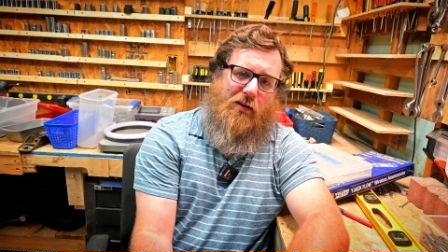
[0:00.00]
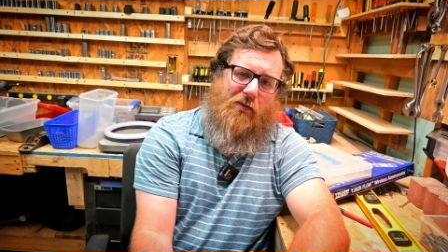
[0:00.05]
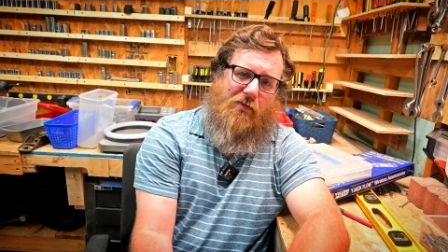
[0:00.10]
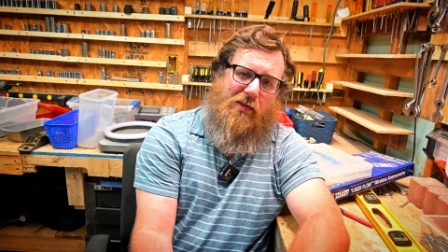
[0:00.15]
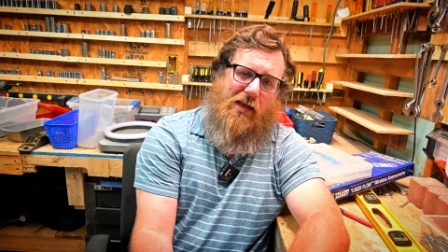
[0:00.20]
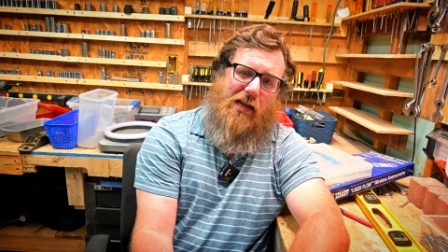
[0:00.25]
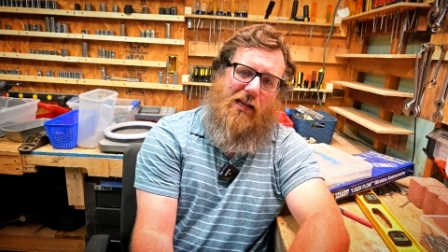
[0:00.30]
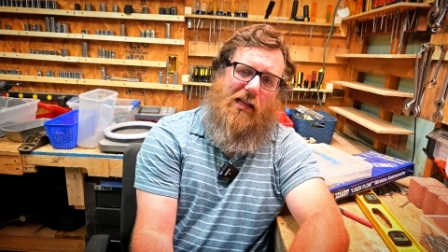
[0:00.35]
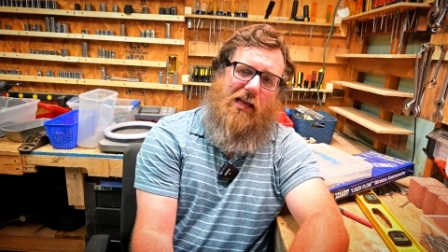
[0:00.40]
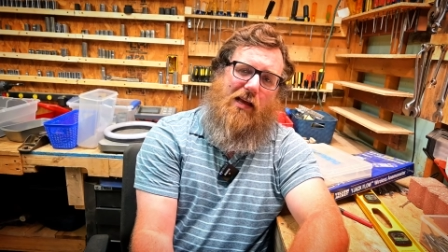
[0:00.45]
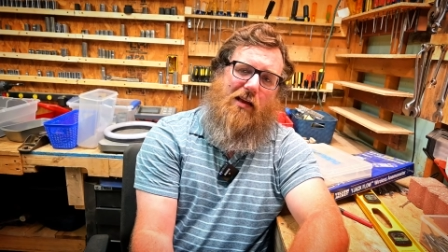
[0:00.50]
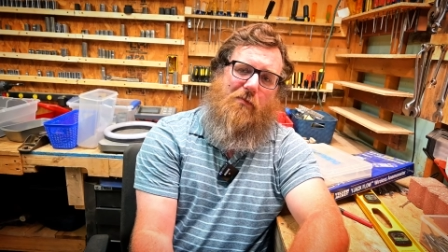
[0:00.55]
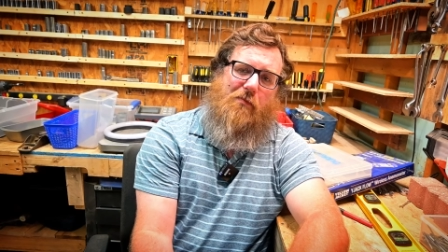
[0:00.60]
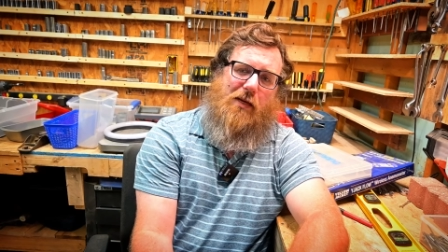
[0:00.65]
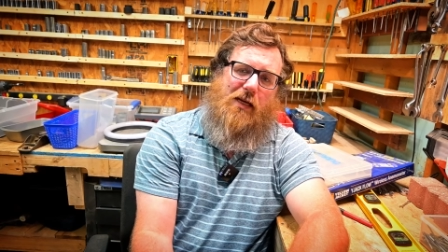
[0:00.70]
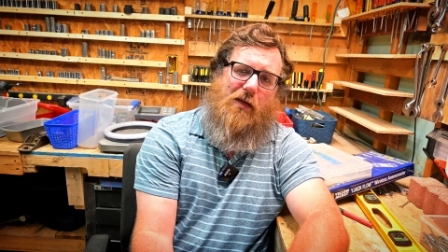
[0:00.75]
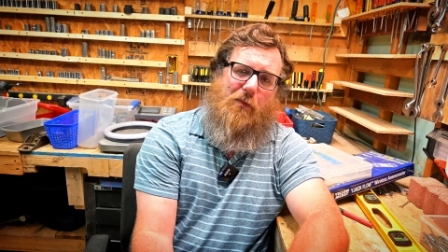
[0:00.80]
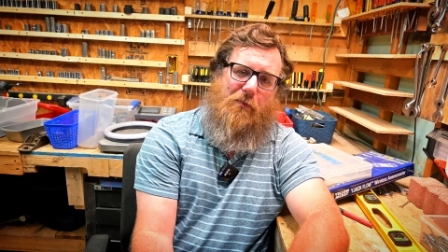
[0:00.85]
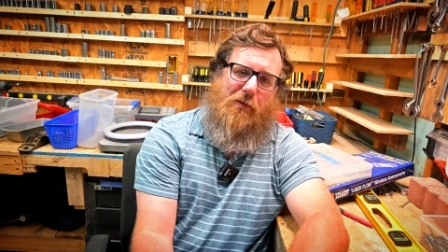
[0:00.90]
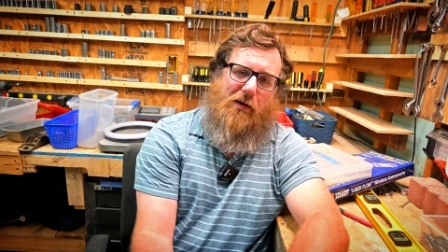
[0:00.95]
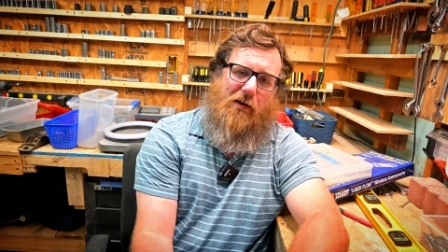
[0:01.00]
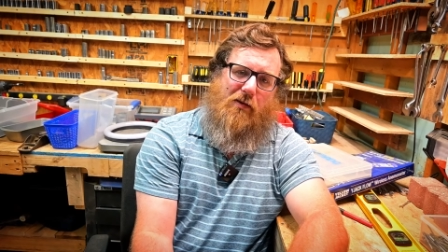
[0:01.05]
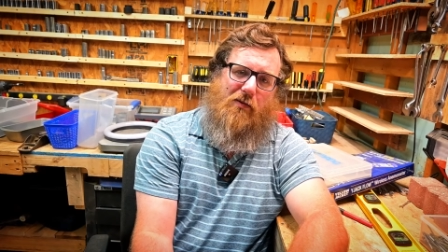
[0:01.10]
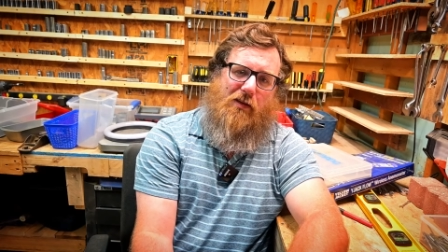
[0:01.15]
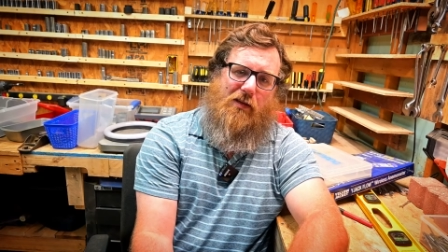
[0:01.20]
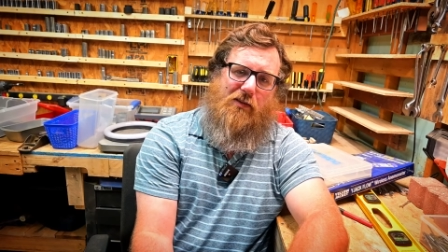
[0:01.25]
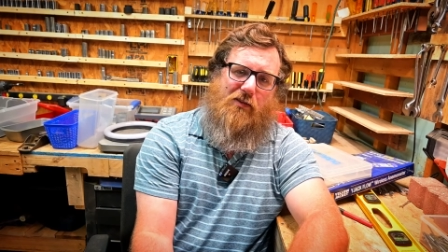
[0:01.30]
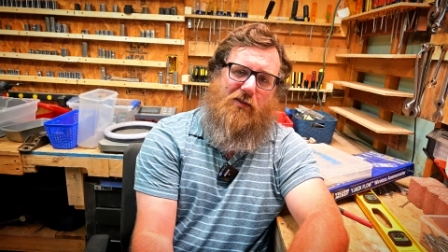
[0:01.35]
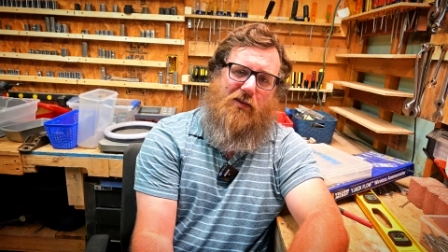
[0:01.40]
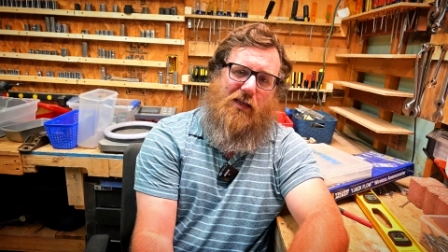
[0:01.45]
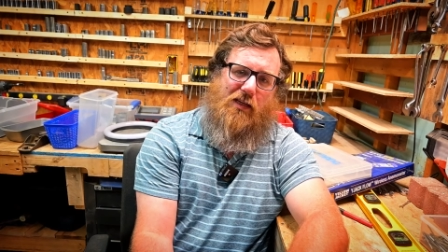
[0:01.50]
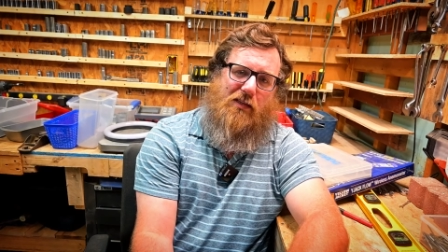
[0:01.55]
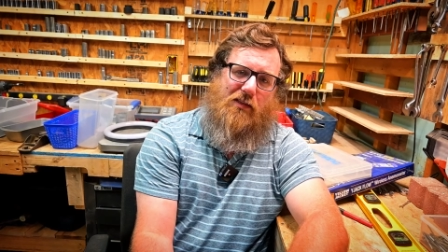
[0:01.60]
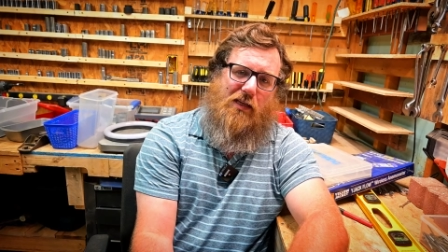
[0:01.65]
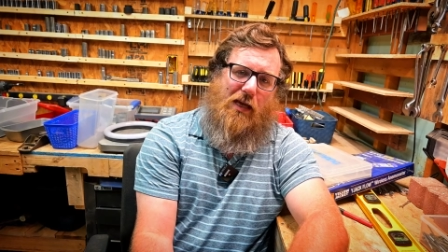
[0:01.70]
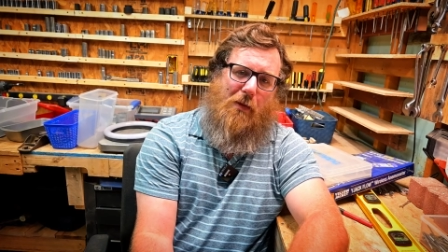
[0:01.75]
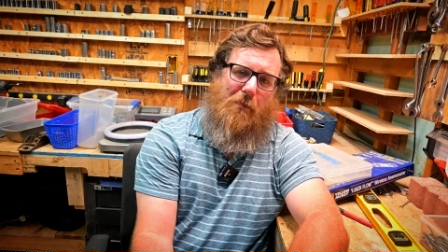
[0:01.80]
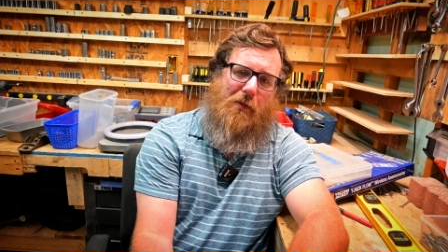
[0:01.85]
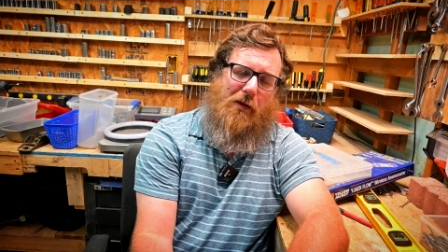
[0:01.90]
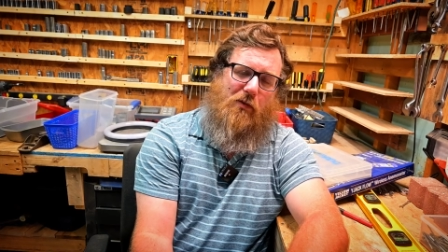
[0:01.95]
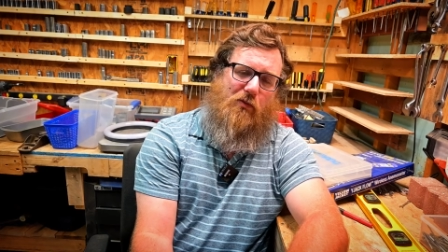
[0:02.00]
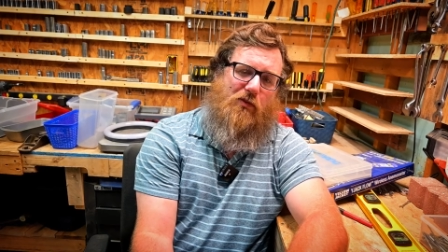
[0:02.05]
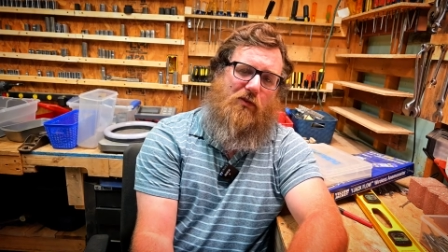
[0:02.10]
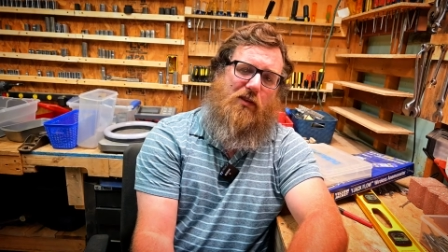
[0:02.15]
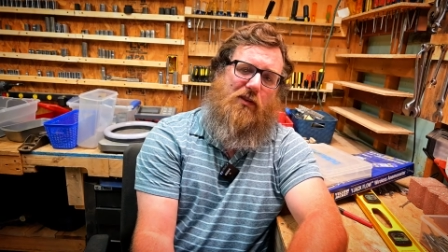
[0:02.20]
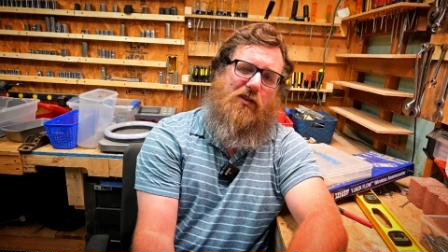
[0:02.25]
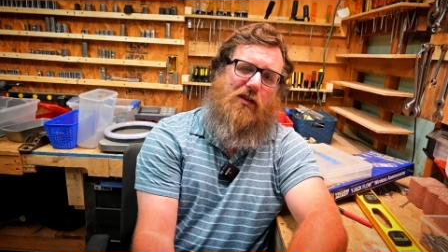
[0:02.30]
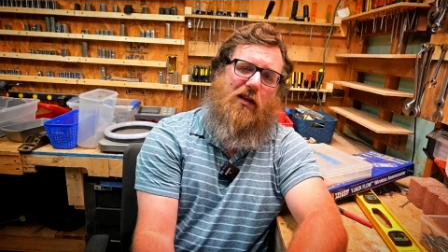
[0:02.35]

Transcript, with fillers: That allowed me to pair these things up and it was such a